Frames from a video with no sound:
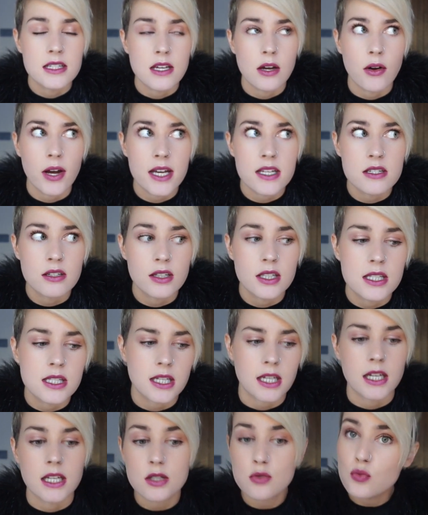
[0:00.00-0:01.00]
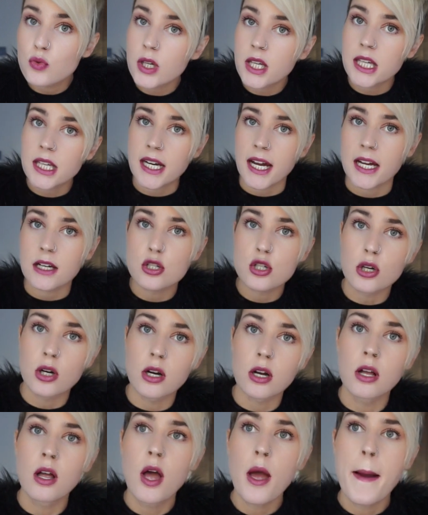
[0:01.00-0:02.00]
So as you can see, it's really
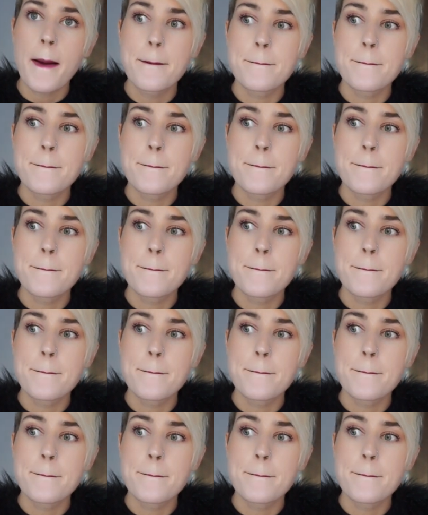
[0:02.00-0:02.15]
natural,